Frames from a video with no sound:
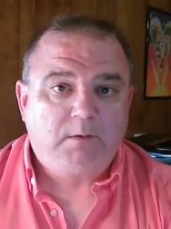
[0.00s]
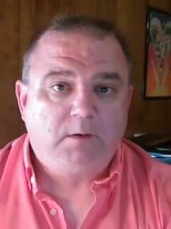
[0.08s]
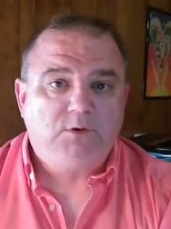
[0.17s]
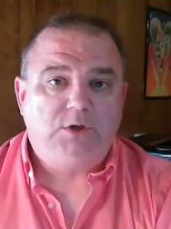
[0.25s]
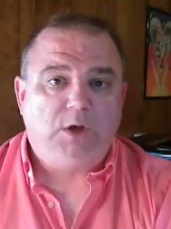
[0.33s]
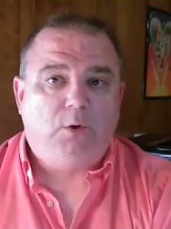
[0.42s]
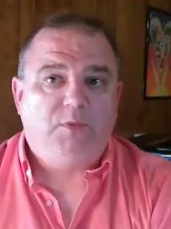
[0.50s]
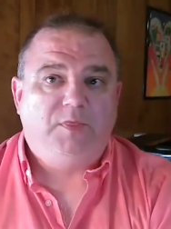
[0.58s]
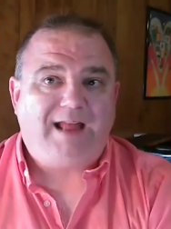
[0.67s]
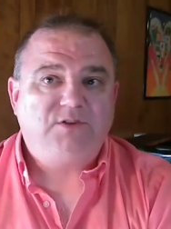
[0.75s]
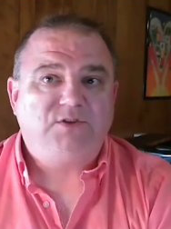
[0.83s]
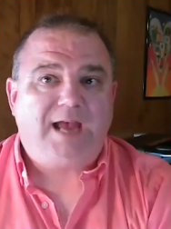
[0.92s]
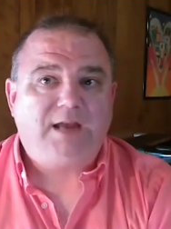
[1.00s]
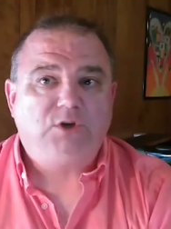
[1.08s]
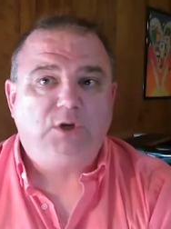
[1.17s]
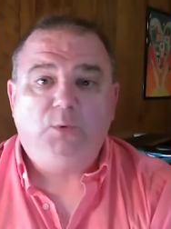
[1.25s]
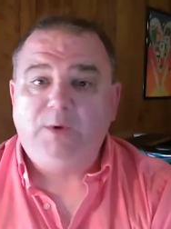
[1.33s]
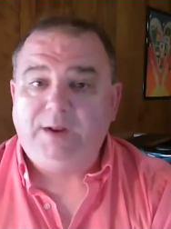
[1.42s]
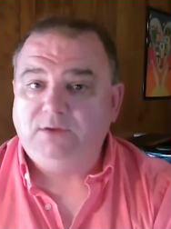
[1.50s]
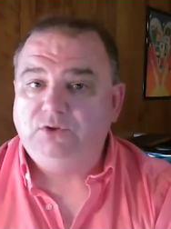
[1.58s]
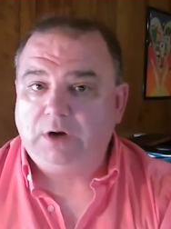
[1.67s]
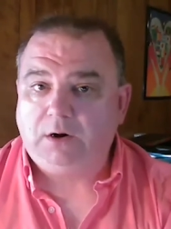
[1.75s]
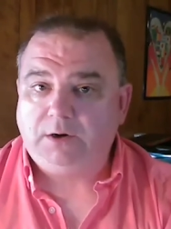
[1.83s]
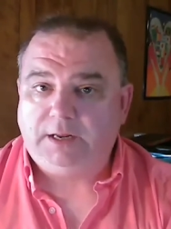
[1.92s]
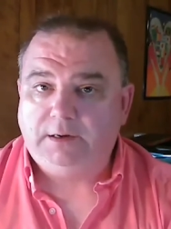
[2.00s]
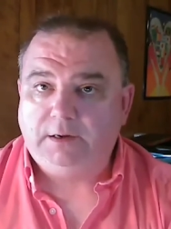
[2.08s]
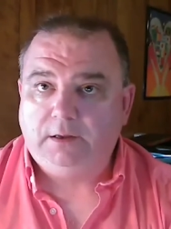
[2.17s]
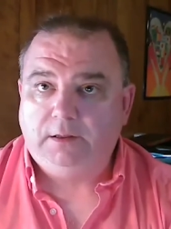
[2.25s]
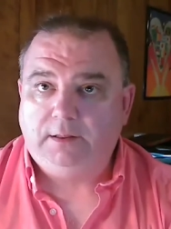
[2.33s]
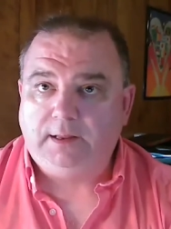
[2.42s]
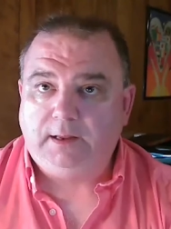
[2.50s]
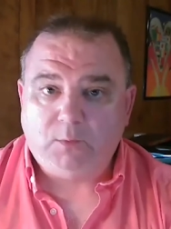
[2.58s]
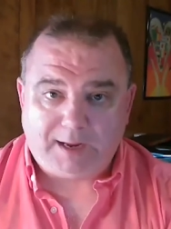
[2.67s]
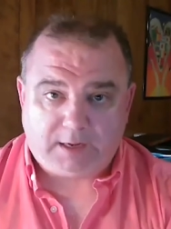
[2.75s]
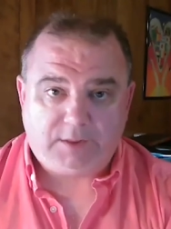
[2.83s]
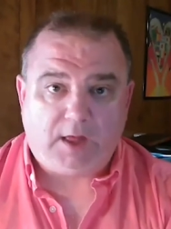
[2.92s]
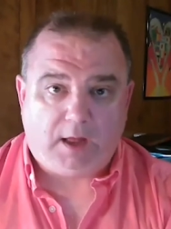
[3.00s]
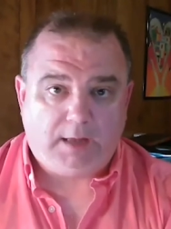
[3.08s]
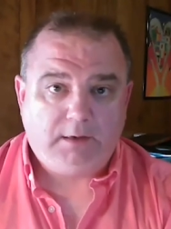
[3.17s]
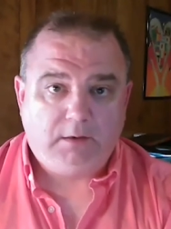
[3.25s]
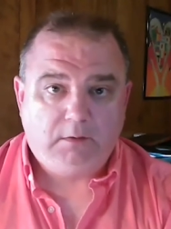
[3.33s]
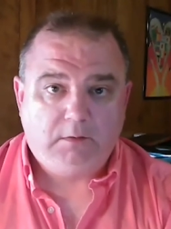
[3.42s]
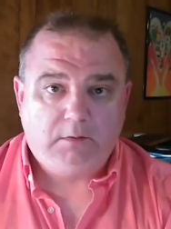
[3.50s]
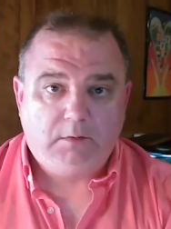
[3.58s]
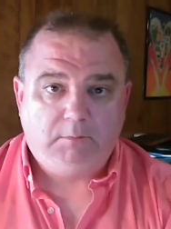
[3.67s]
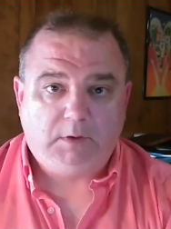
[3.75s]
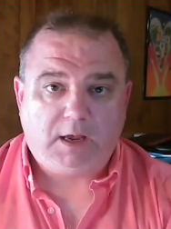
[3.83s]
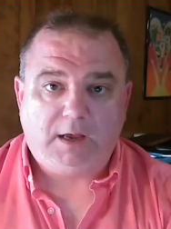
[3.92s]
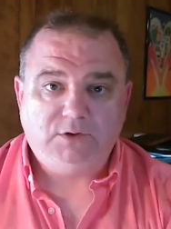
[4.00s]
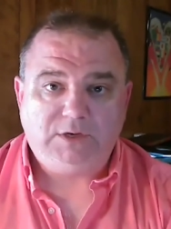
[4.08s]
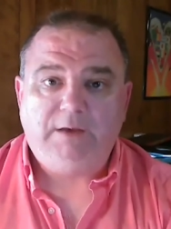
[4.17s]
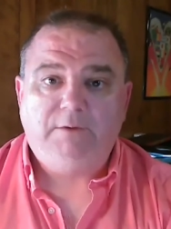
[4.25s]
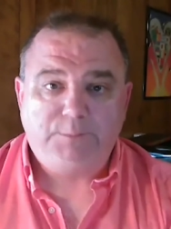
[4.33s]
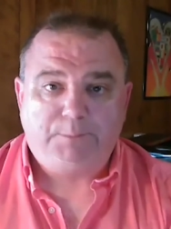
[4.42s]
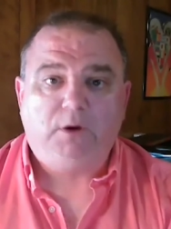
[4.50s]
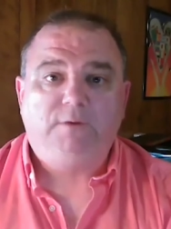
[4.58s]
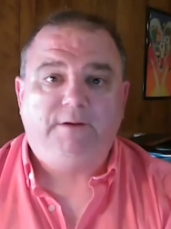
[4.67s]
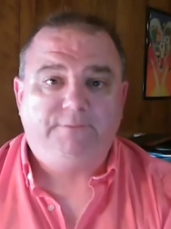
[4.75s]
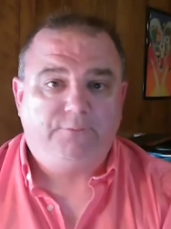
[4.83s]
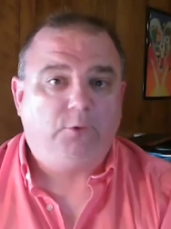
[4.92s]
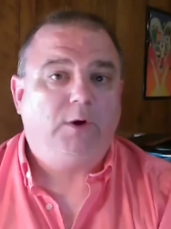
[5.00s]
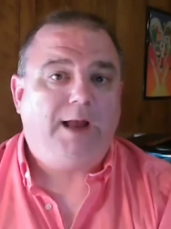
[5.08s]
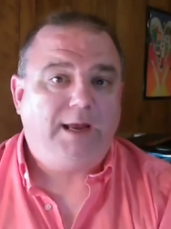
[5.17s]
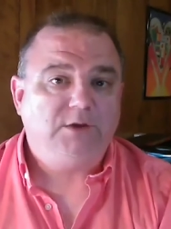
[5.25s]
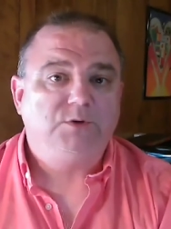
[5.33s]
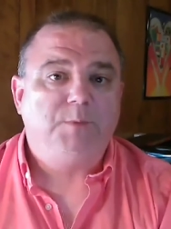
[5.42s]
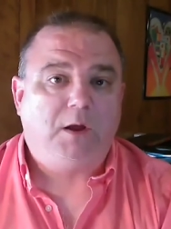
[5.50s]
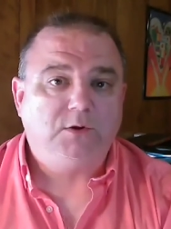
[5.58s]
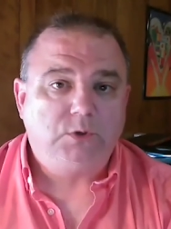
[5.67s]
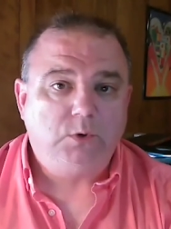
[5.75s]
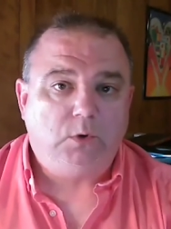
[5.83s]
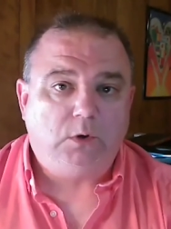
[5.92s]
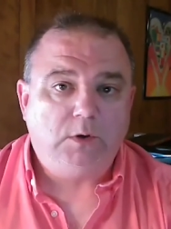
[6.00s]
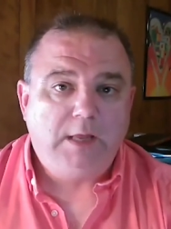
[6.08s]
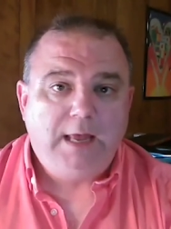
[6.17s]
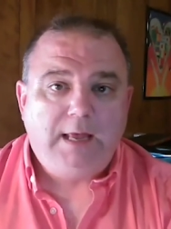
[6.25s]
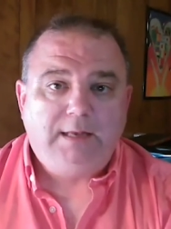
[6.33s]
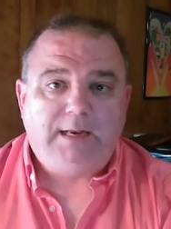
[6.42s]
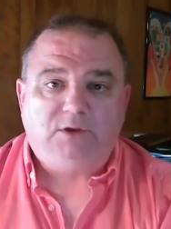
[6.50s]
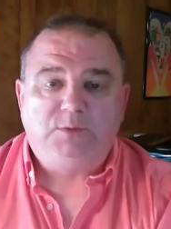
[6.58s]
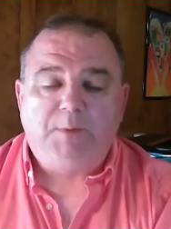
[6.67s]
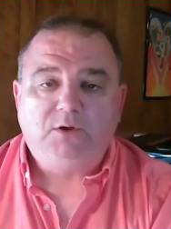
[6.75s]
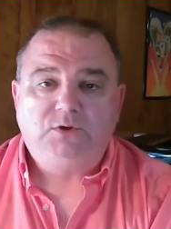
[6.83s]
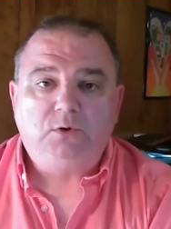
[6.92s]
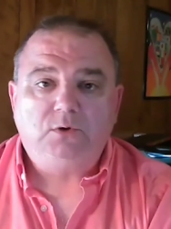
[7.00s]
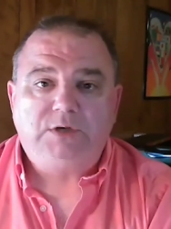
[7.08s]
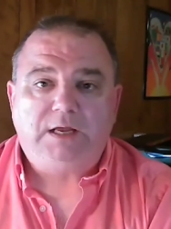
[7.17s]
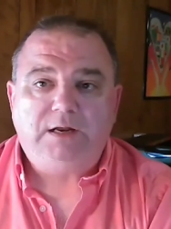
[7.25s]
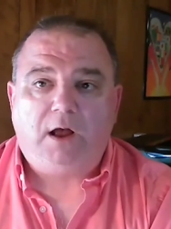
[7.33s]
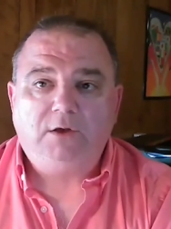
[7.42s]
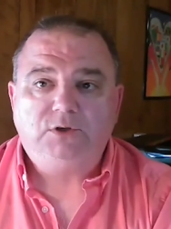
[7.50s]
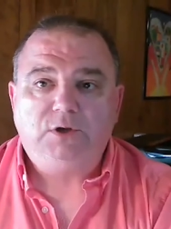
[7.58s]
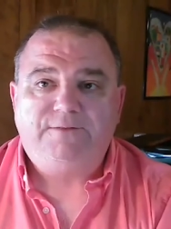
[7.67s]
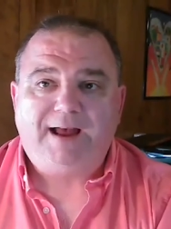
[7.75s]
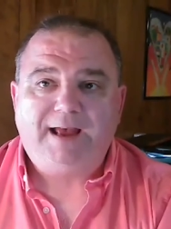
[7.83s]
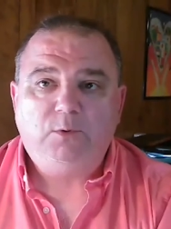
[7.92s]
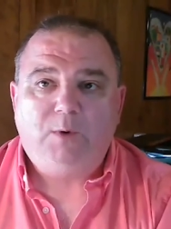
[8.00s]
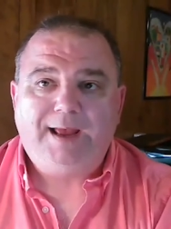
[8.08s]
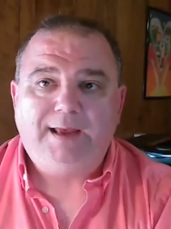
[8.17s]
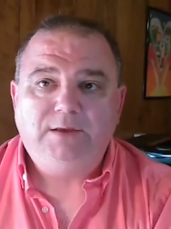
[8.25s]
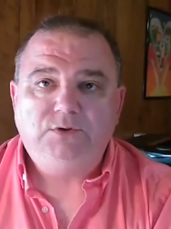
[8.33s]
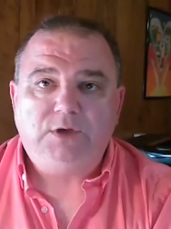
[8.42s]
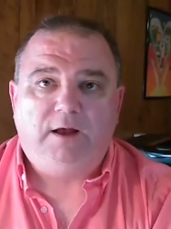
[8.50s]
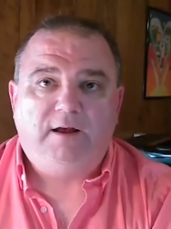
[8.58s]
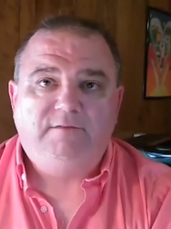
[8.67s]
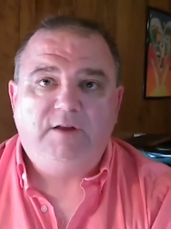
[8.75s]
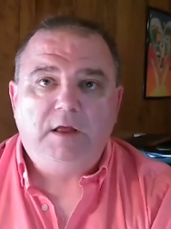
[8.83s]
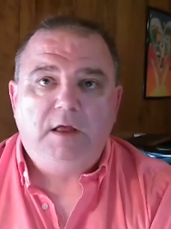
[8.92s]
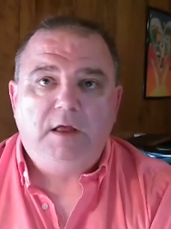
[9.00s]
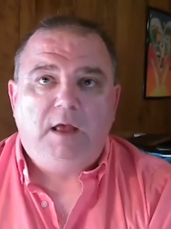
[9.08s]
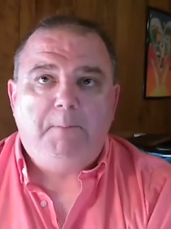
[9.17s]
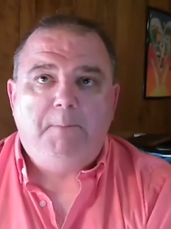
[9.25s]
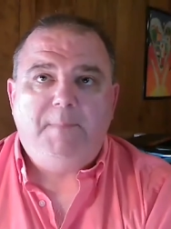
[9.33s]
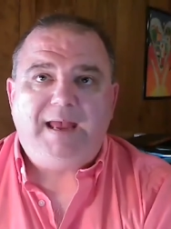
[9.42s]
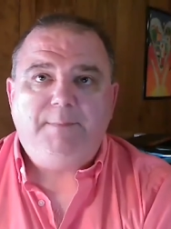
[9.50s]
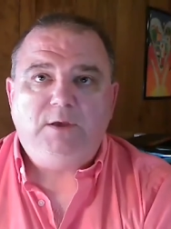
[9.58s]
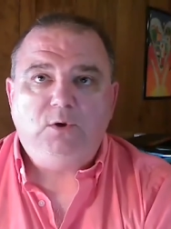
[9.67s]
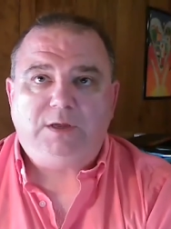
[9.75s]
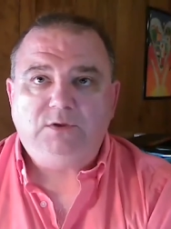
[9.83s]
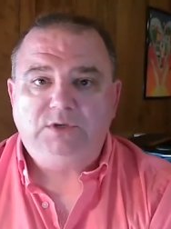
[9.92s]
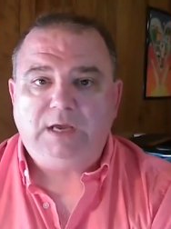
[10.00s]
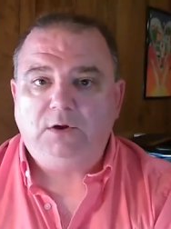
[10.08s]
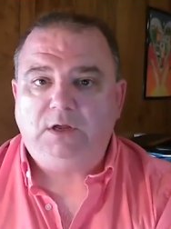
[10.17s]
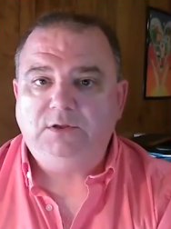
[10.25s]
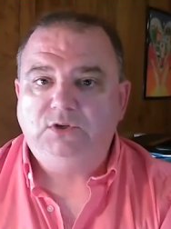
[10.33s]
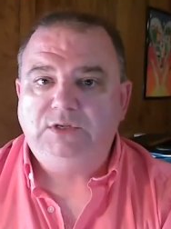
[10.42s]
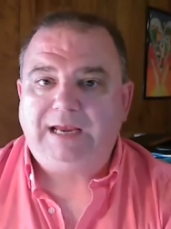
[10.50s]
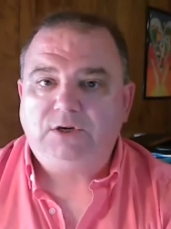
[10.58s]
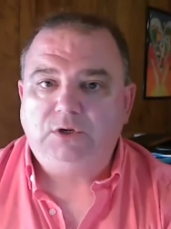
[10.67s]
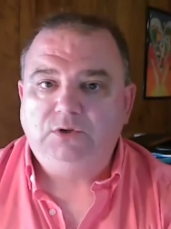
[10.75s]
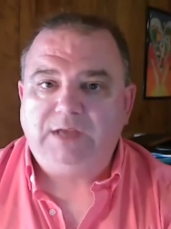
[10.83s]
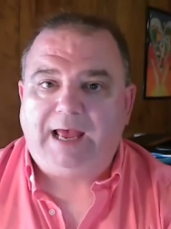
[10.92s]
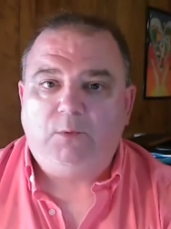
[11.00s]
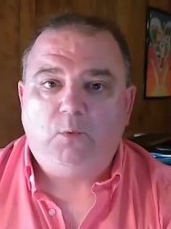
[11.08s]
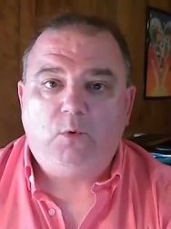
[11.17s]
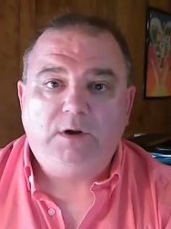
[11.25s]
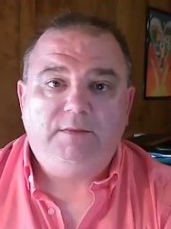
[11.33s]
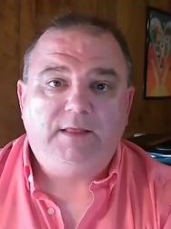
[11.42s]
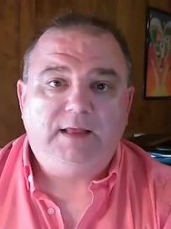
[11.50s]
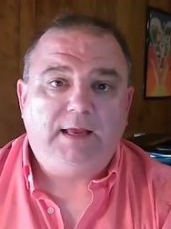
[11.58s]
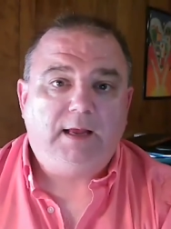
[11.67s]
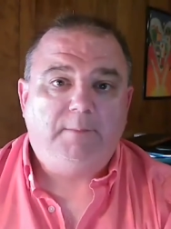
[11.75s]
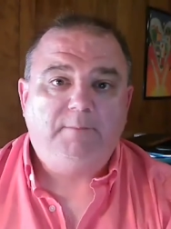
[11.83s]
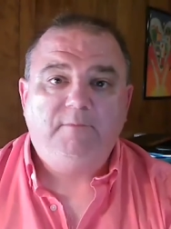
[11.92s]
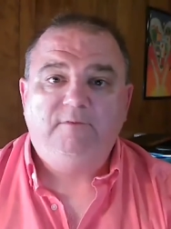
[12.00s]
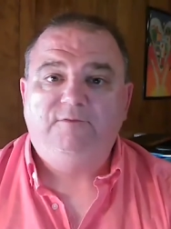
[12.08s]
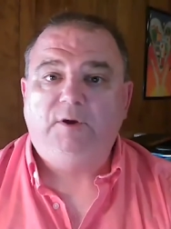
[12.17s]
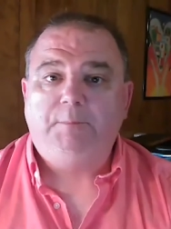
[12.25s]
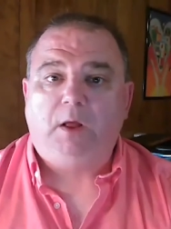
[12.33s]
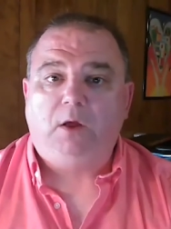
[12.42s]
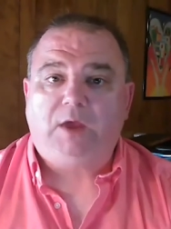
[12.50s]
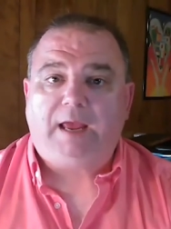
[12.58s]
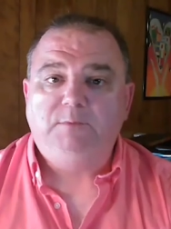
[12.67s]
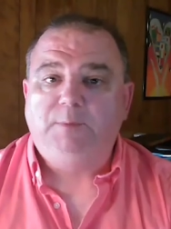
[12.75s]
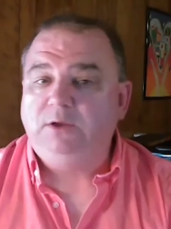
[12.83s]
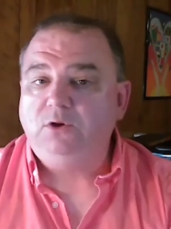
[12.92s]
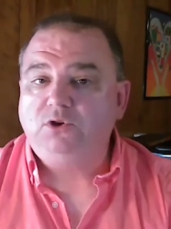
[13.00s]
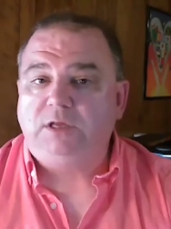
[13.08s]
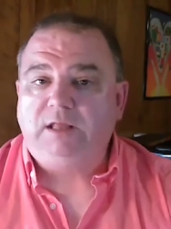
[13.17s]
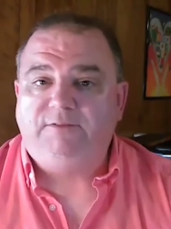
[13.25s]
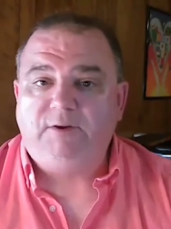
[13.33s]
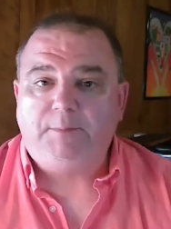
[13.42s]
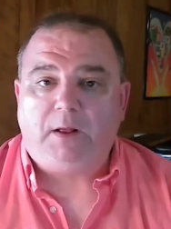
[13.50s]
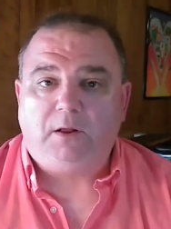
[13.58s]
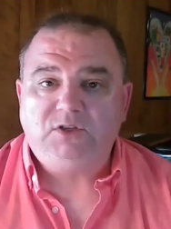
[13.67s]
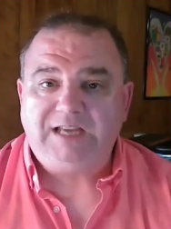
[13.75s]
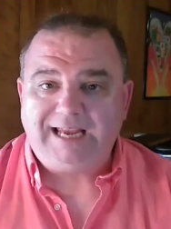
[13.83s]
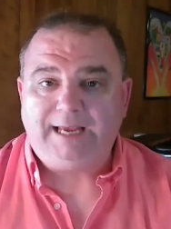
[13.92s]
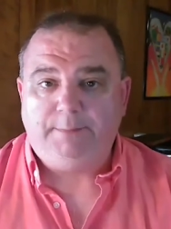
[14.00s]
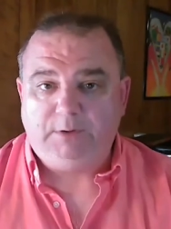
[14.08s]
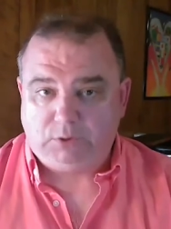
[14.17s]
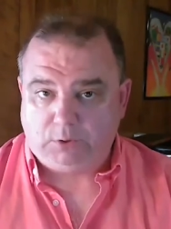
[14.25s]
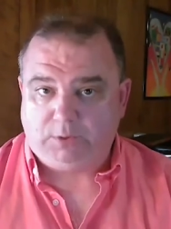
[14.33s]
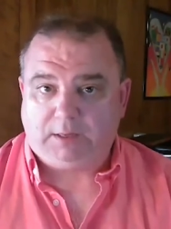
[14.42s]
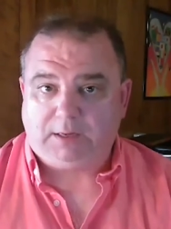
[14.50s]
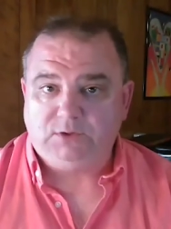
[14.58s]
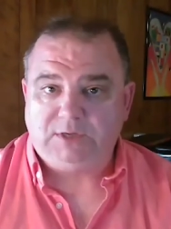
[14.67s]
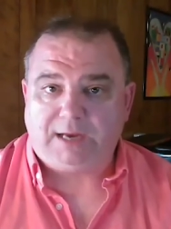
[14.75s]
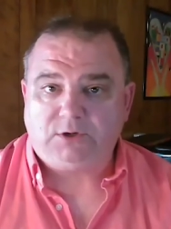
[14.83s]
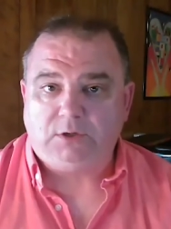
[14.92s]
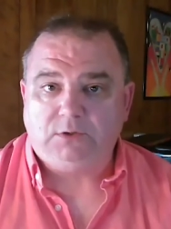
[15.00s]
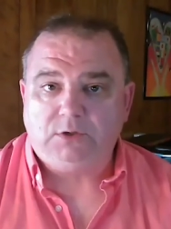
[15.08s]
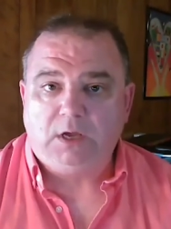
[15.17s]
So that's actually when I started the Wakeathon because it was perfect for a small school. Now, small schools can also find ways of maybe you can sell concessions at one of the um, football games, but usually the football team is doing the concessions.